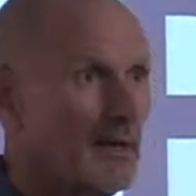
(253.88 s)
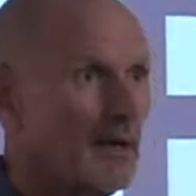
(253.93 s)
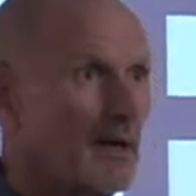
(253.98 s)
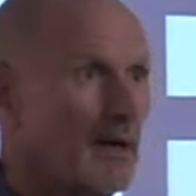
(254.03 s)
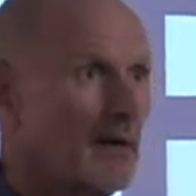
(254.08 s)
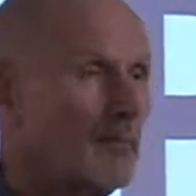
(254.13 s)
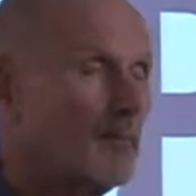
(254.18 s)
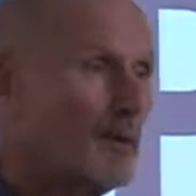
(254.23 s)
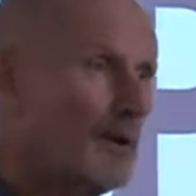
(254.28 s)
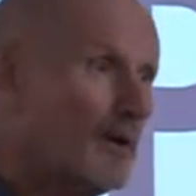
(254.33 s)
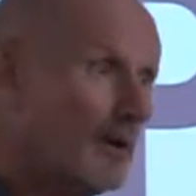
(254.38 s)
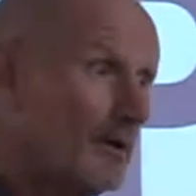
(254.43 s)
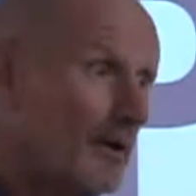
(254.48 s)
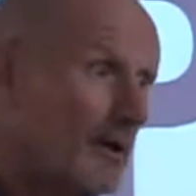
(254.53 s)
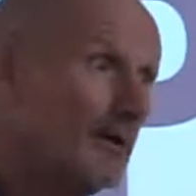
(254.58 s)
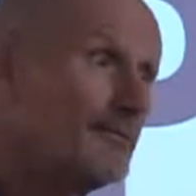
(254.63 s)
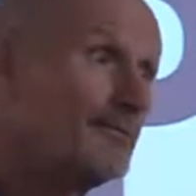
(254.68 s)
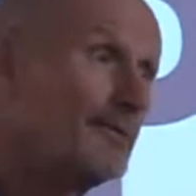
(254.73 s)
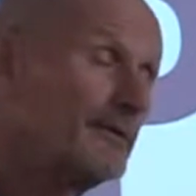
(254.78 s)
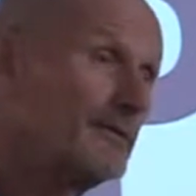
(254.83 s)
Um,
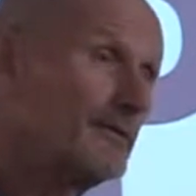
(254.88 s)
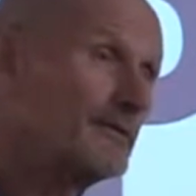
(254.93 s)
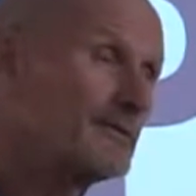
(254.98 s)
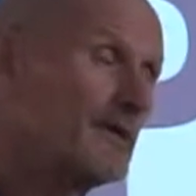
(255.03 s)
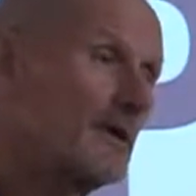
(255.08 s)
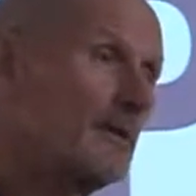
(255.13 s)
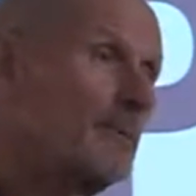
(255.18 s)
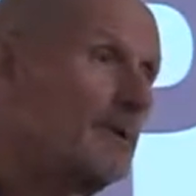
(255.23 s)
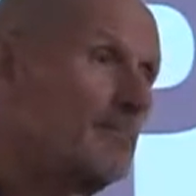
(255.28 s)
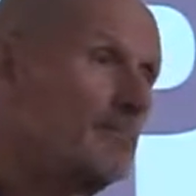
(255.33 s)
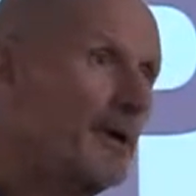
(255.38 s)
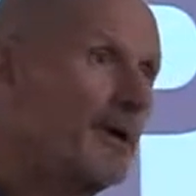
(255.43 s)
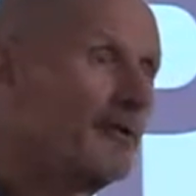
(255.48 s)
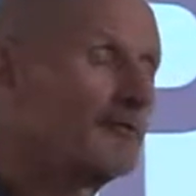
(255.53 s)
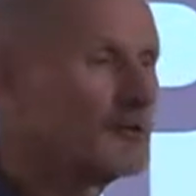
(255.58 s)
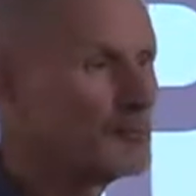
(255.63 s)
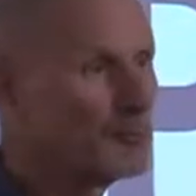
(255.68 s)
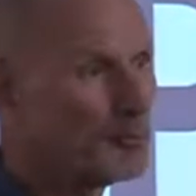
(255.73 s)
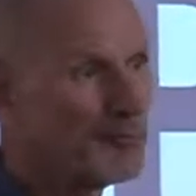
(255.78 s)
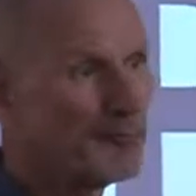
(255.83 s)
I think there's going to be
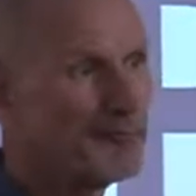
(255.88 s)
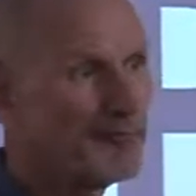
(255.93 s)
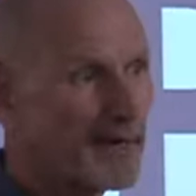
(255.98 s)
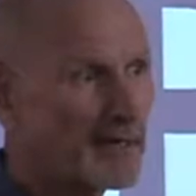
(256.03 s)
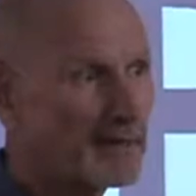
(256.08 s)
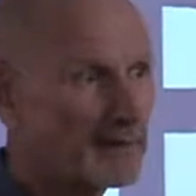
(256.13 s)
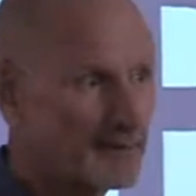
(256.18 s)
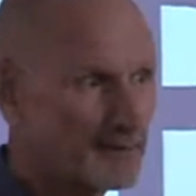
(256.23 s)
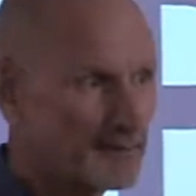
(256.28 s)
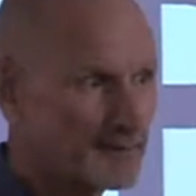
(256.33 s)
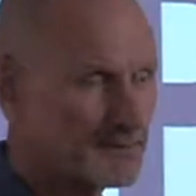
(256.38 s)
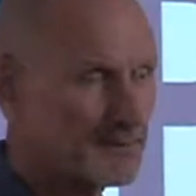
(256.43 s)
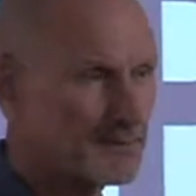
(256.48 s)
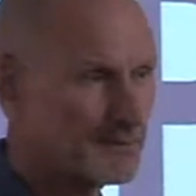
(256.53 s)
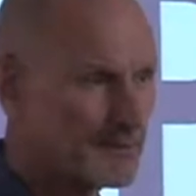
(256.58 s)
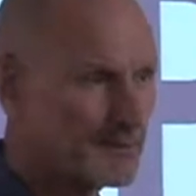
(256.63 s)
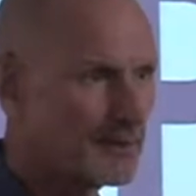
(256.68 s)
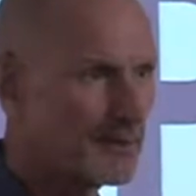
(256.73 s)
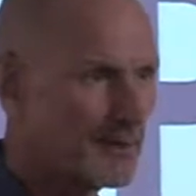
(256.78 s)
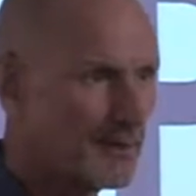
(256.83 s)
multiple factors
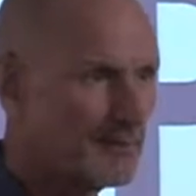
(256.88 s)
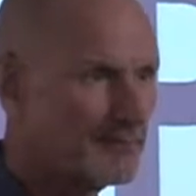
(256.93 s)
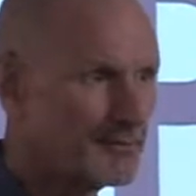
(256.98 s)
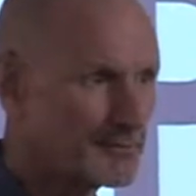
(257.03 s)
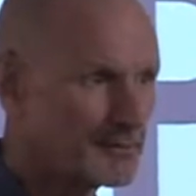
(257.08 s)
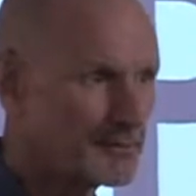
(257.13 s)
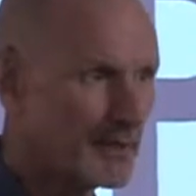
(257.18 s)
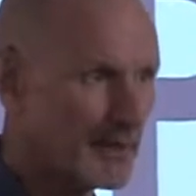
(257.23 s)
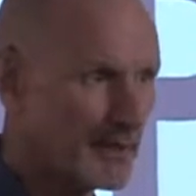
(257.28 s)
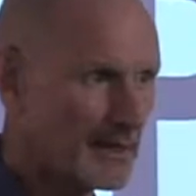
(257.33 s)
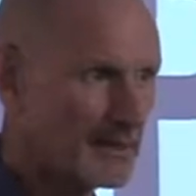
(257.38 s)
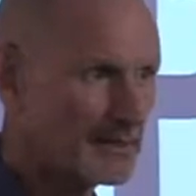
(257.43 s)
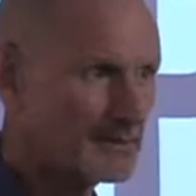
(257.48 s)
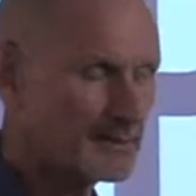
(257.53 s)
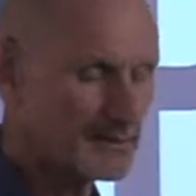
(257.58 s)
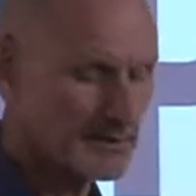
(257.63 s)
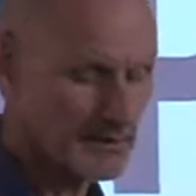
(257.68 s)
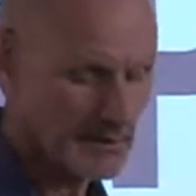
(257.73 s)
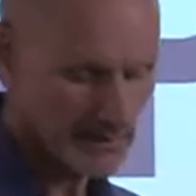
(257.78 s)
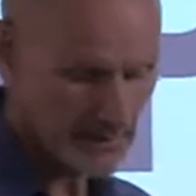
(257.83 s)
that drive the
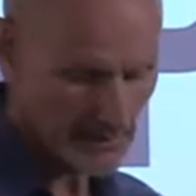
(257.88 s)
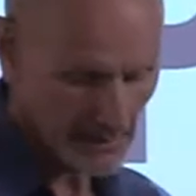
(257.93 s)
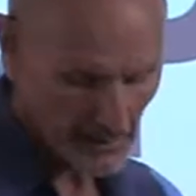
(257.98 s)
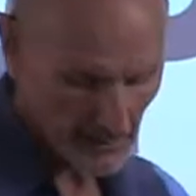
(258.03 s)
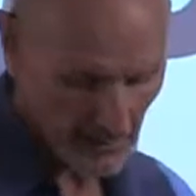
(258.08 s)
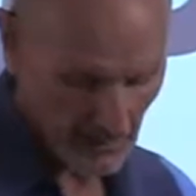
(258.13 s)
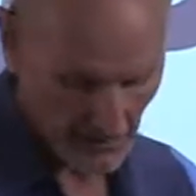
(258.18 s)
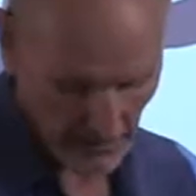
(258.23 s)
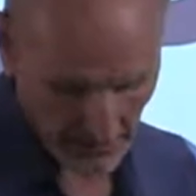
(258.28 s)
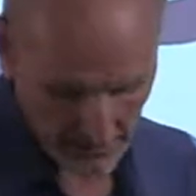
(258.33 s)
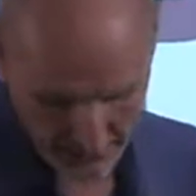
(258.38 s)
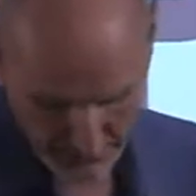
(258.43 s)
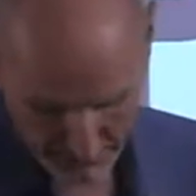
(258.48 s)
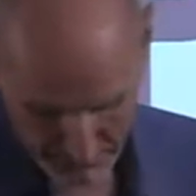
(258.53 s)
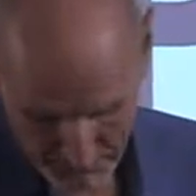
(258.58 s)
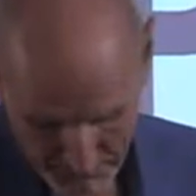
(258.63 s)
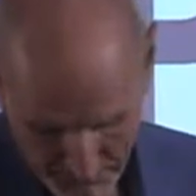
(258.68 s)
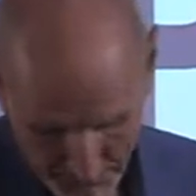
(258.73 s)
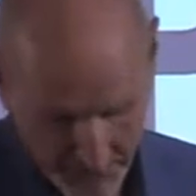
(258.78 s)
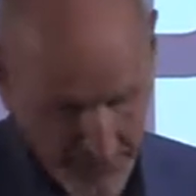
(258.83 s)
change.
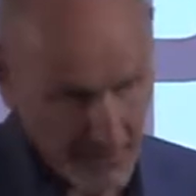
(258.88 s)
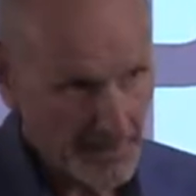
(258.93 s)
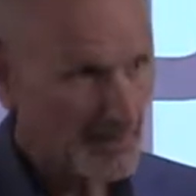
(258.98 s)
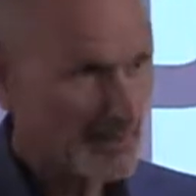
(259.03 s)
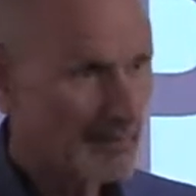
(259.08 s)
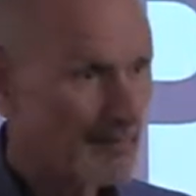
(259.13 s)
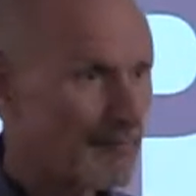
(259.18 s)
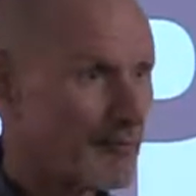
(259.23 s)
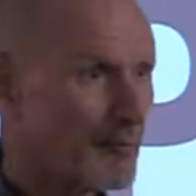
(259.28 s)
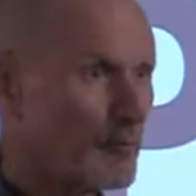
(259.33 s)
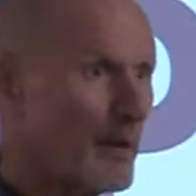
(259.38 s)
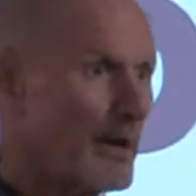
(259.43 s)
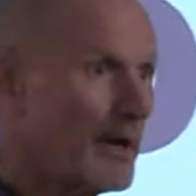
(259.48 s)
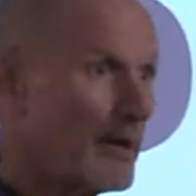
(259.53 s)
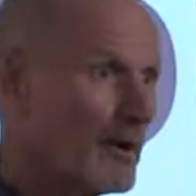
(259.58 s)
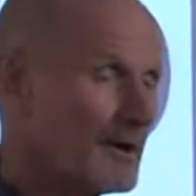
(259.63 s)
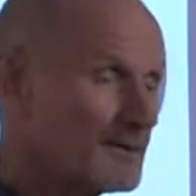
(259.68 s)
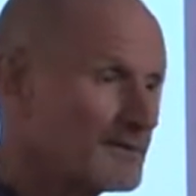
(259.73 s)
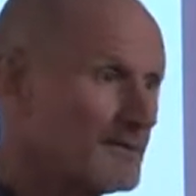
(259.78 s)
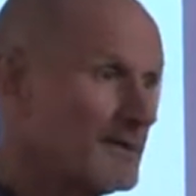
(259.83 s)
Um, from
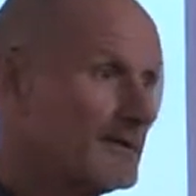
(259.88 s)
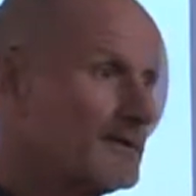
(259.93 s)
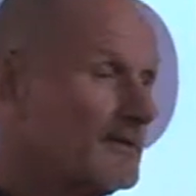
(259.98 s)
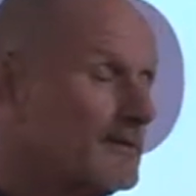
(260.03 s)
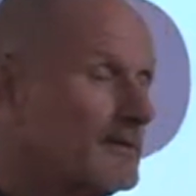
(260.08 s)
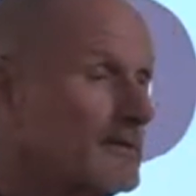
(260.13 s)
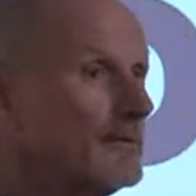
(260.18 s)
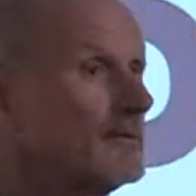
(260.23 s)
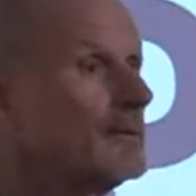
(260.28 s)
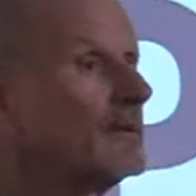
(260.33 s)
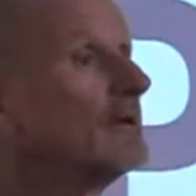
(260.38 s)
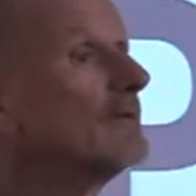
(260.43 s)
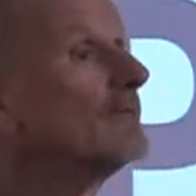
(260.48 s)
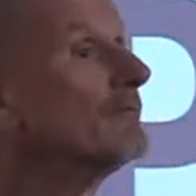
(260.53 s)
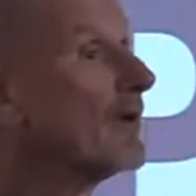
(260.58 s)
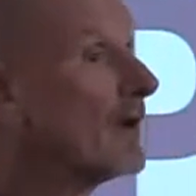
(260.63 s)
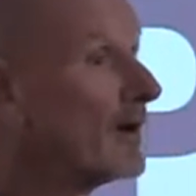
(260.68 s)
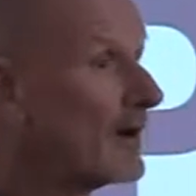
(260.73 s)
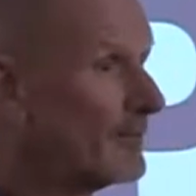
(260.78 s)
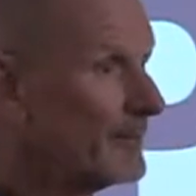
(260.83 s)
where I sit, the
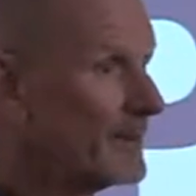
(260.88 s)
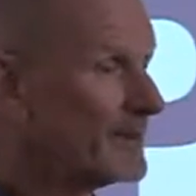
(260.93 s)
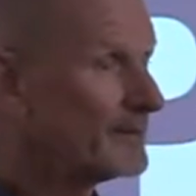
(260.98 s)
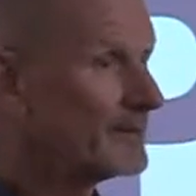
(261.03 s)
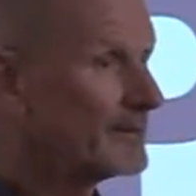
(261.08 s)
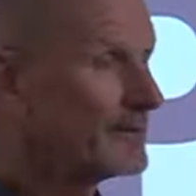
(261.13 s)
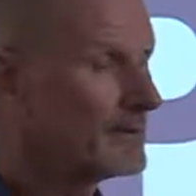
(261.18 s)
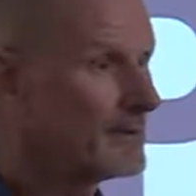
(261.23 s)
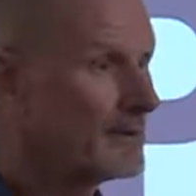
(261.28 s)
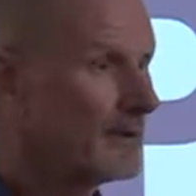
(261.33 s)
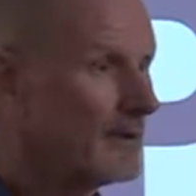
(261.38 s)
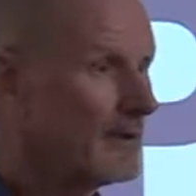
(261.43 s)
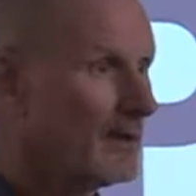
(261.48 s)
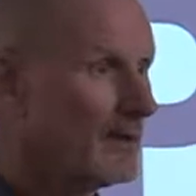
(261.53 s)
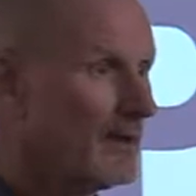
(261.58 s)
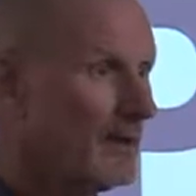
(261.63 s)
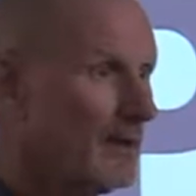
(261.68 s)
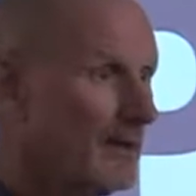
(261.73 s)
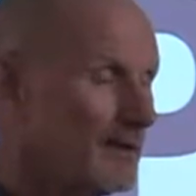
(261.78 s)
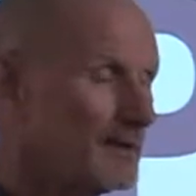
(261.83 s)
environment
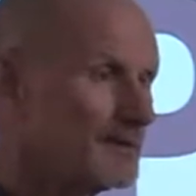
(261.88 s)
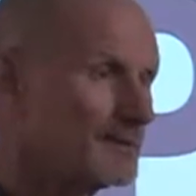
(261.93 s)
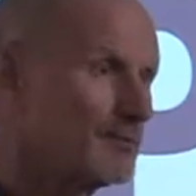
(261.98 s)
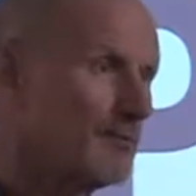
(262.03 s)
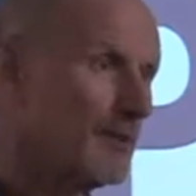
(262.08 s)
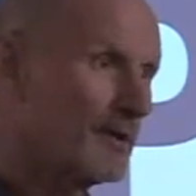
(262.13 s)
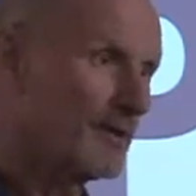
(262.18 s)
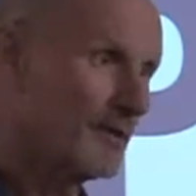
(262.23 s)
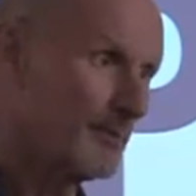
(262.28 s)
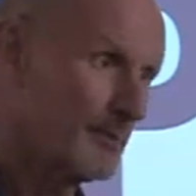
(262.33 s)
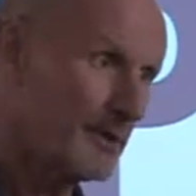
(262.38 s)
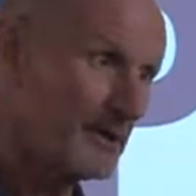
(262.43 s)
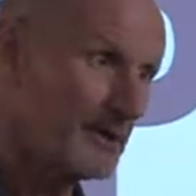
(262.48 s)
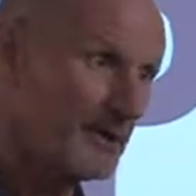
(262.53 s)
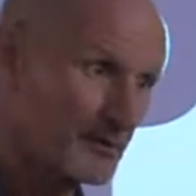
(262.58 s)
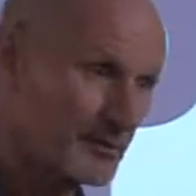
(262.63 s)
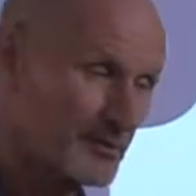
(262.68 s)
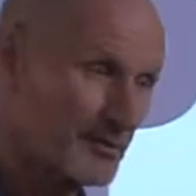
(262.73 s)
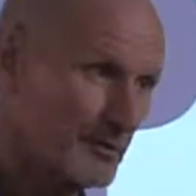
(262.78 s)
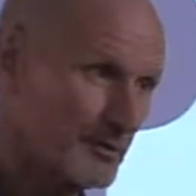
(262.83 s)
is one of the big
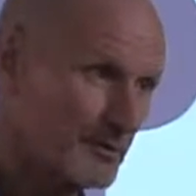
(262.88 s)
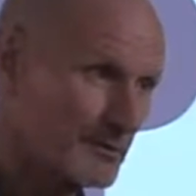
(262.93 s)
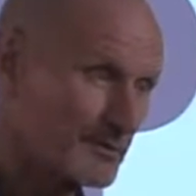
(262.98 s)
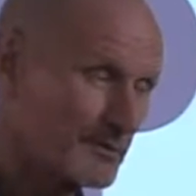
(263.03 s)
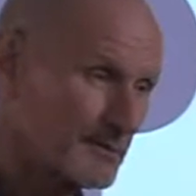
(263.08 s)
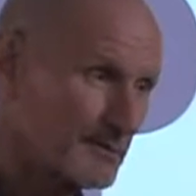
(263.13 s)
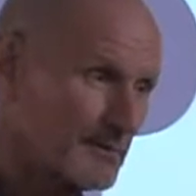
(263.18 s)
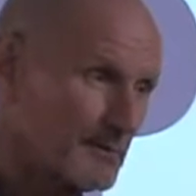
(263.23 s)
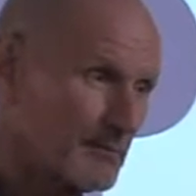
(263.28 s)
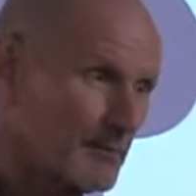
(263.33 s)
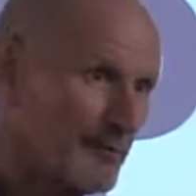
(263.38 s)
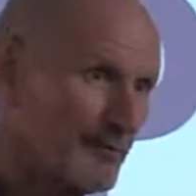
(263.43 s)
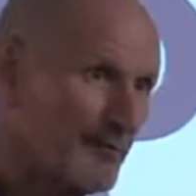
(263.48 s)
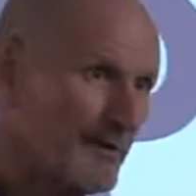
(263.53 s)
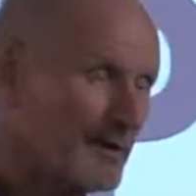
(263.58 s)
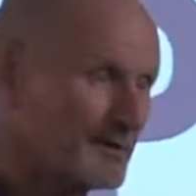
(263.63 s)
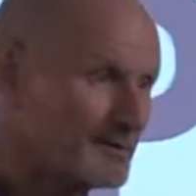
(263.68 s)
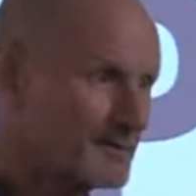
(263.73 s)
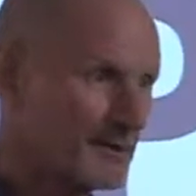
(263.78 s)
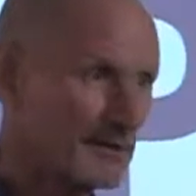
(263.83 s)
issues that we're
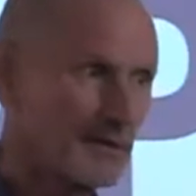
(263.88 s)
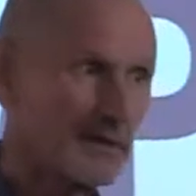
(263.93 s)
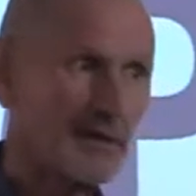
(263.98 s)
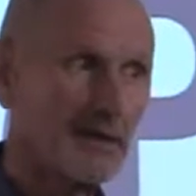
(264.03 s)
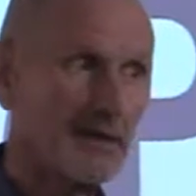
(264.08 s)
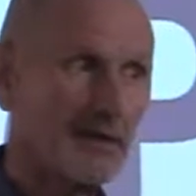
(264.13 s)
facing.